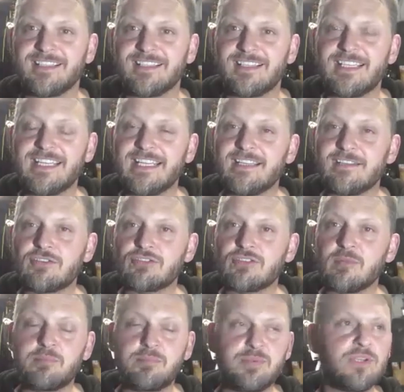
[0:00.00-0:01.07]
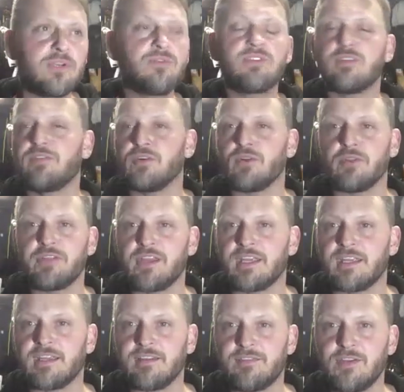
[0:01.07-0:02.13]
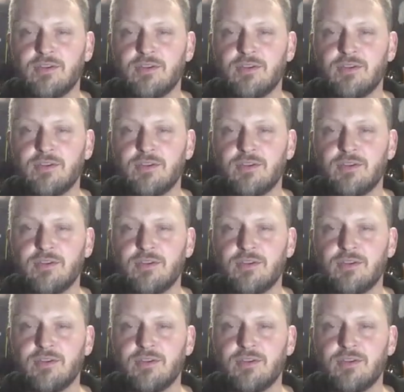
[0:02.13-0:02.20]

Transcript: and it's just a beautiful thing.